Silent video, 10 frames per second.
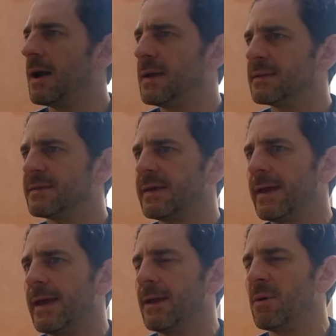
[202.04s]
It
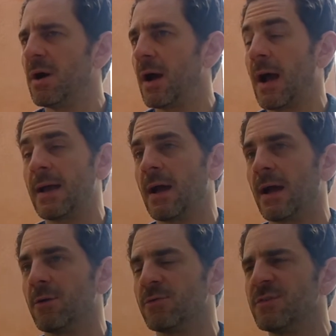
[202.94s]
came.
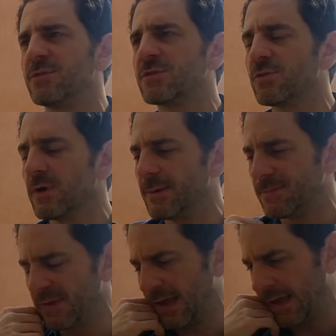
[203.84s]
I received a script
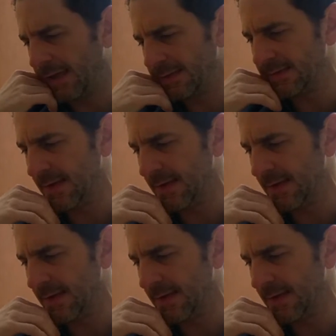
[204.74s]
and